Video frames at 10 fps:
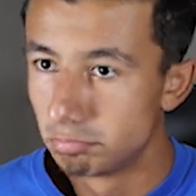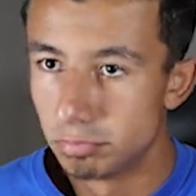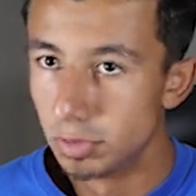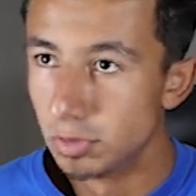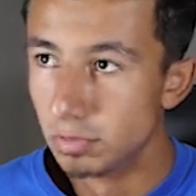
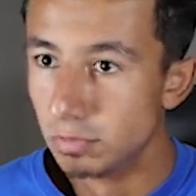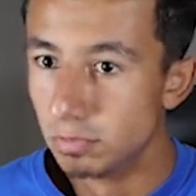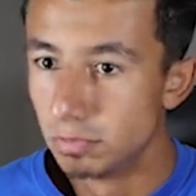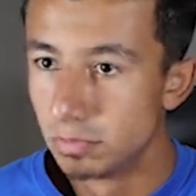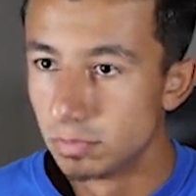Boom.
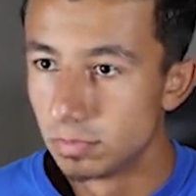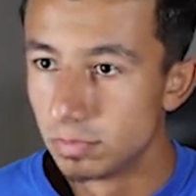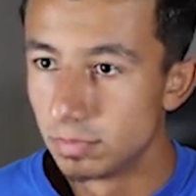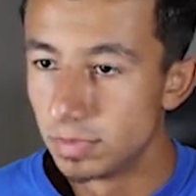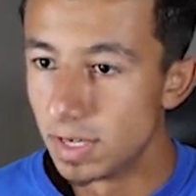
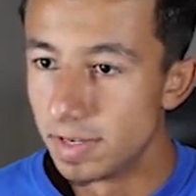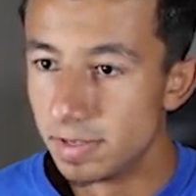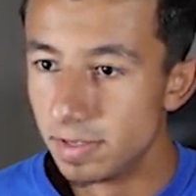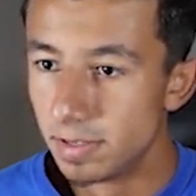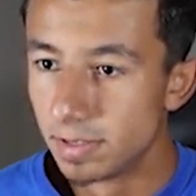
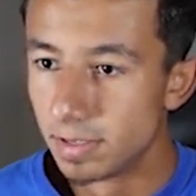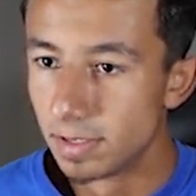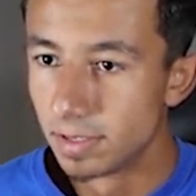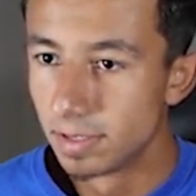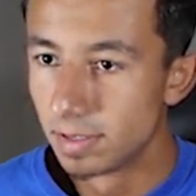Done.
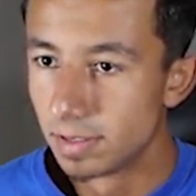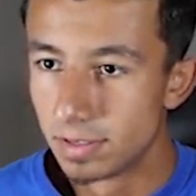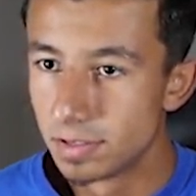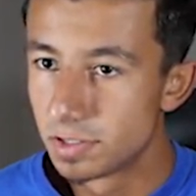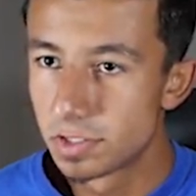
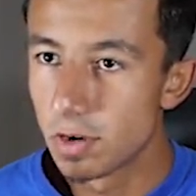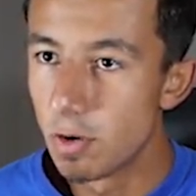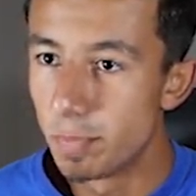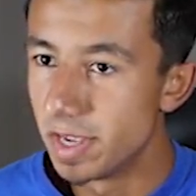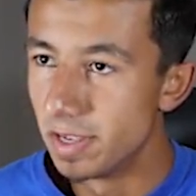So
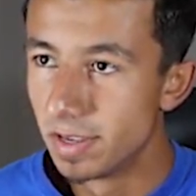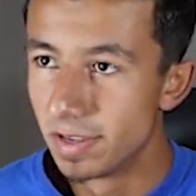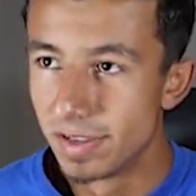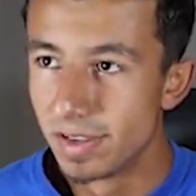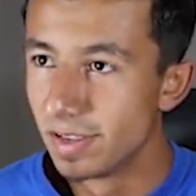OP.
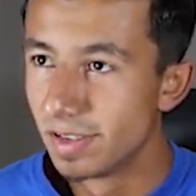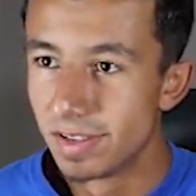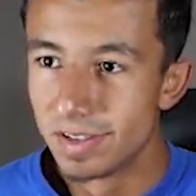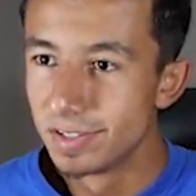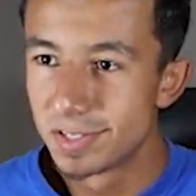
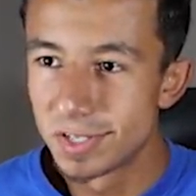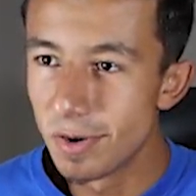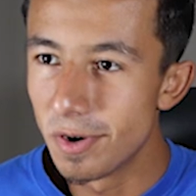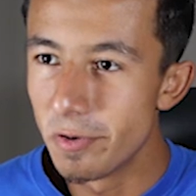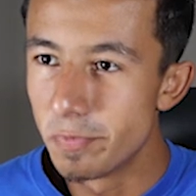So
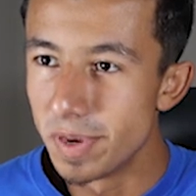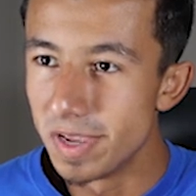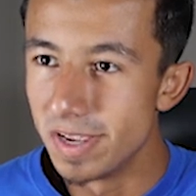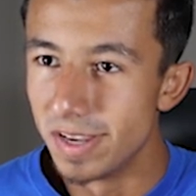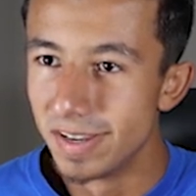OP.
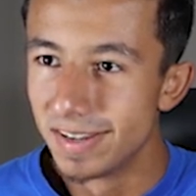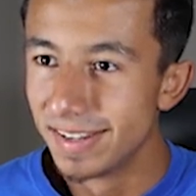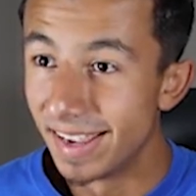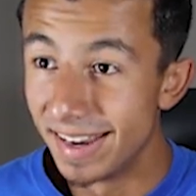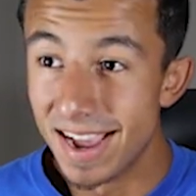
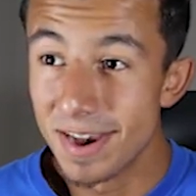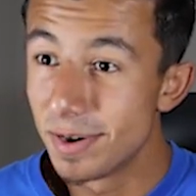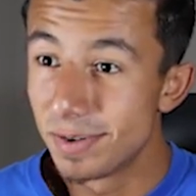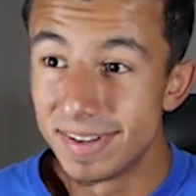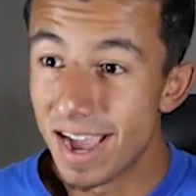And
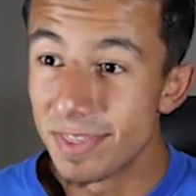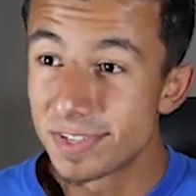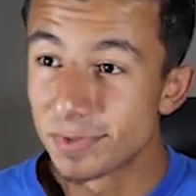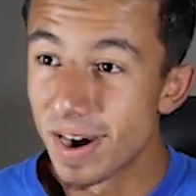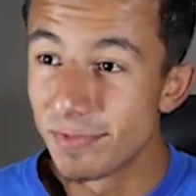now, now
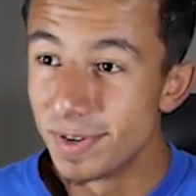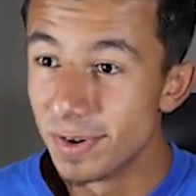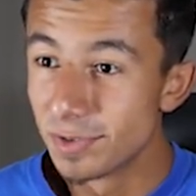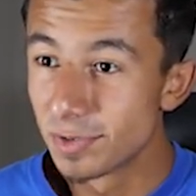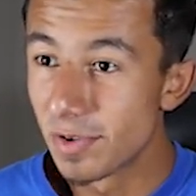this is where everyone
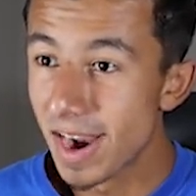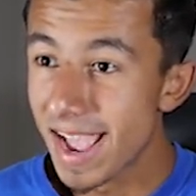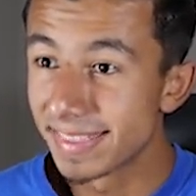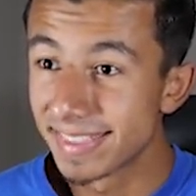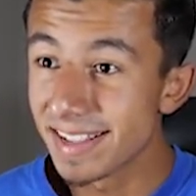knows where we're
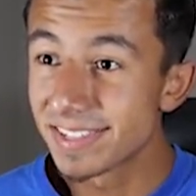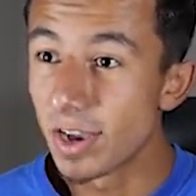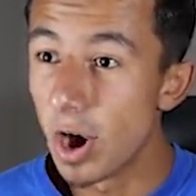at. That's the